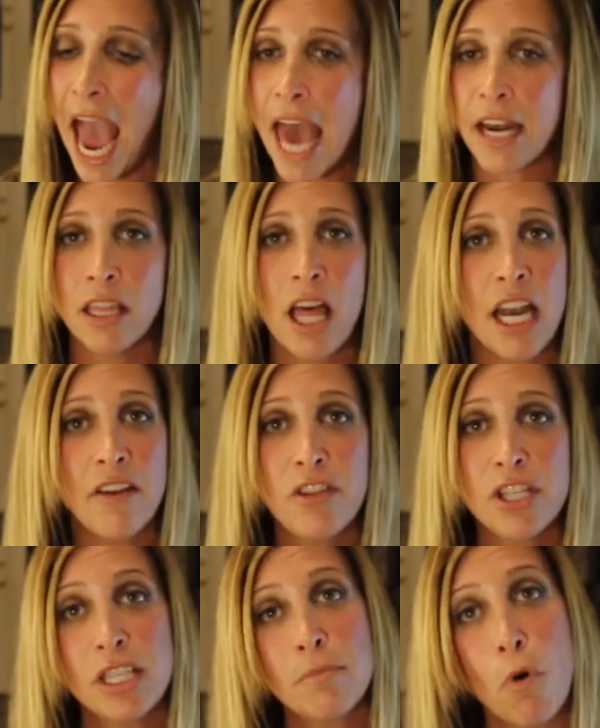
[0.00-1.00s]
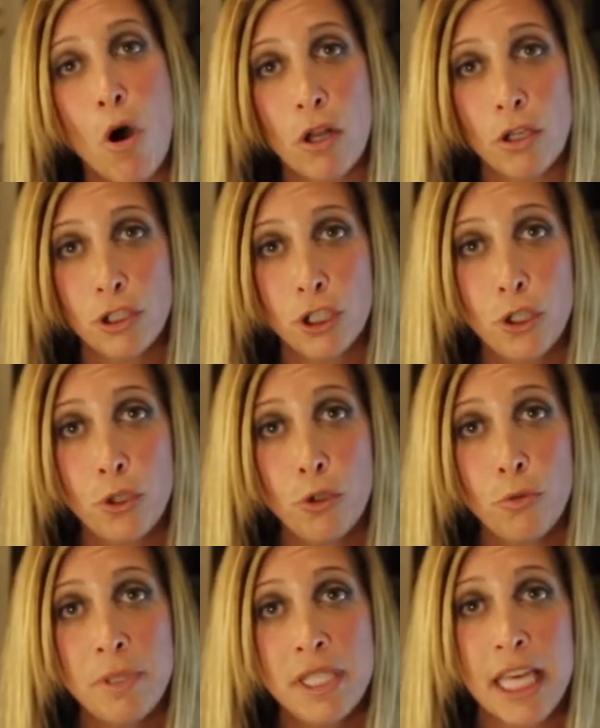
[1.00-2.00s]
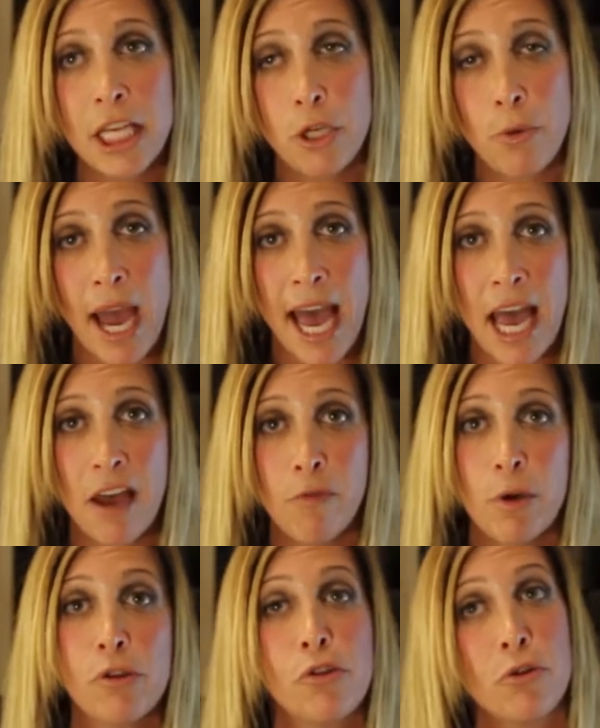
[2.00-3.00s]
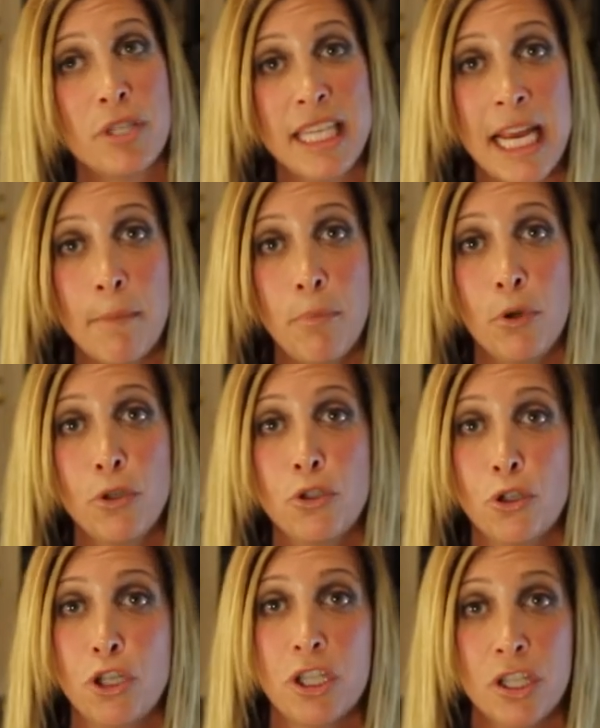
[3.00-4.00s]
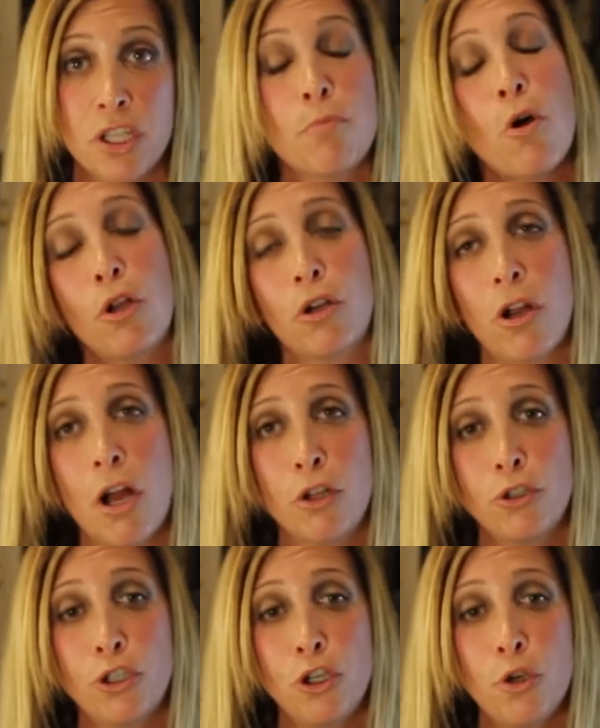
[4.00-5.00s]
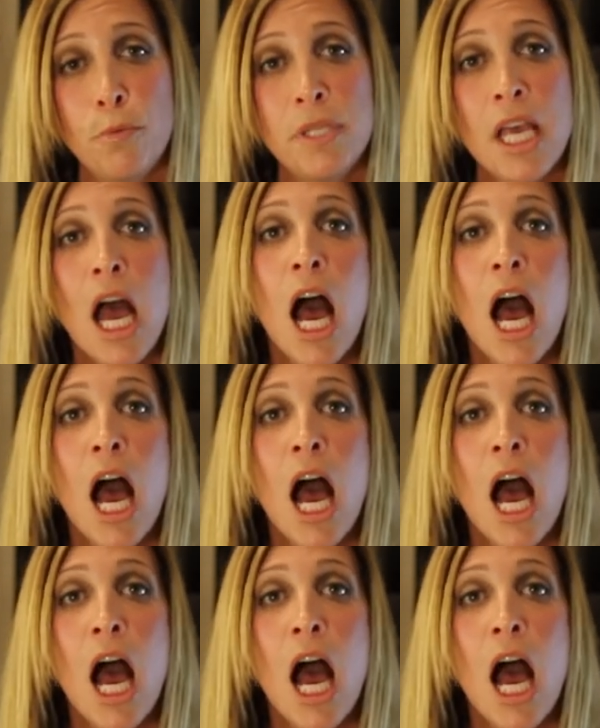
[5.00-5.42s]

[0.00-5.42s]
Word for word: and a lot of the smaller tubes that you have, whether they're samples or just smaller color tubes,